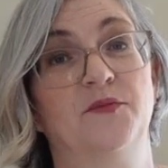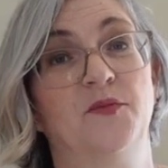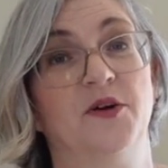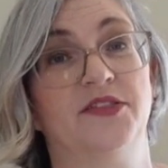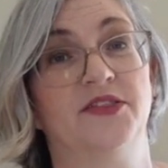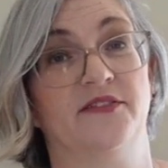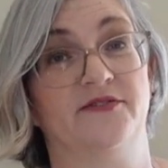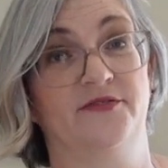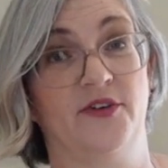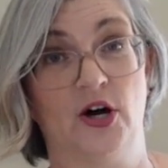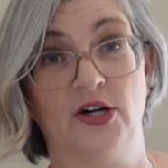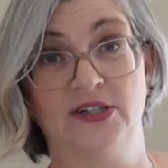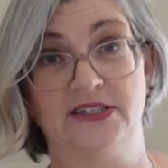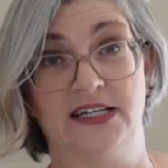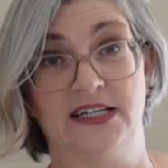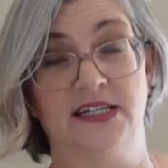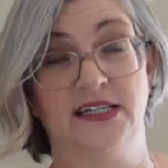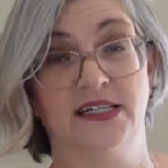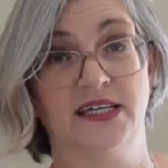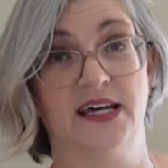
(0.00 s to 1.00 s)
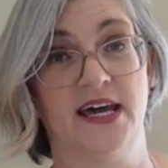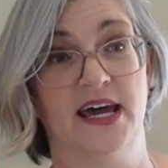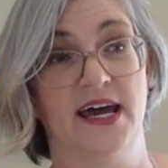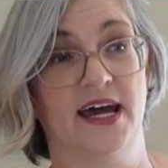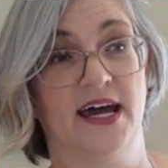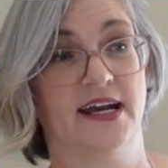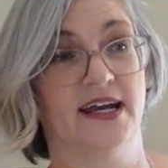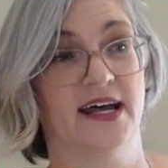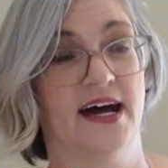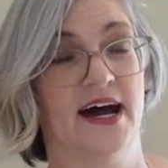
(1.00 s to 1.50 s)
with the faucet,
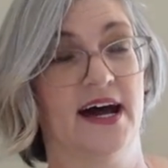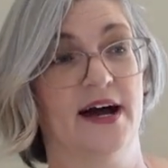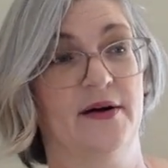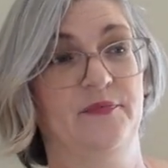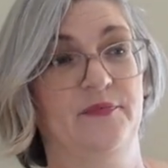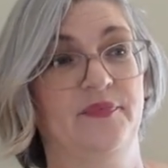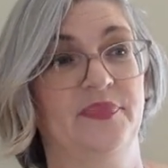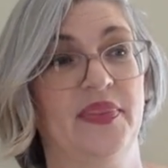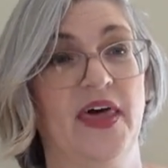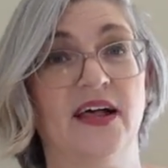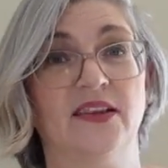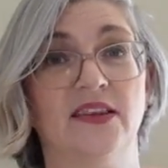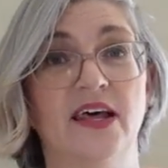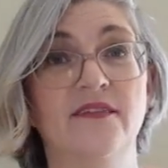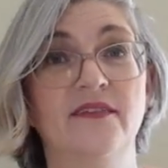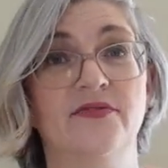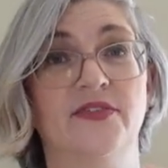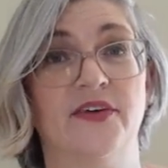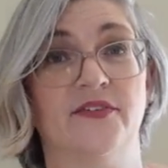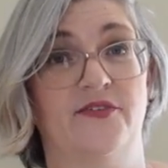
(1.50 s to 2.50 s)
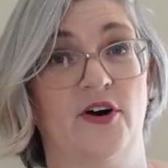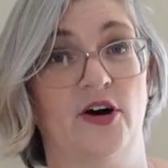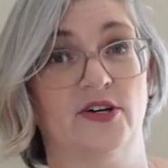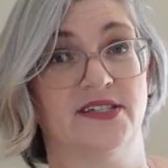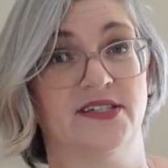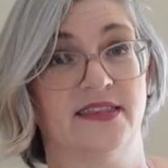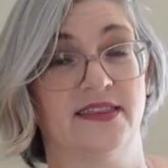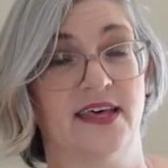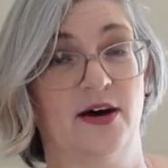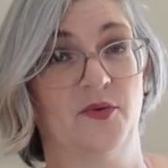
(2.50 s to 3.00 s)
and I loved the
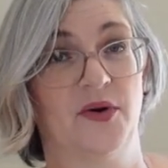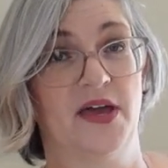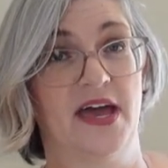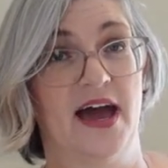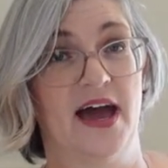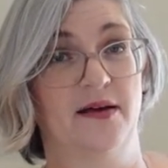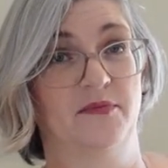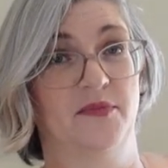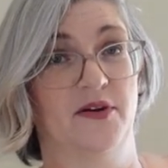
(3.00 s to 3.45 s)
faucet that we had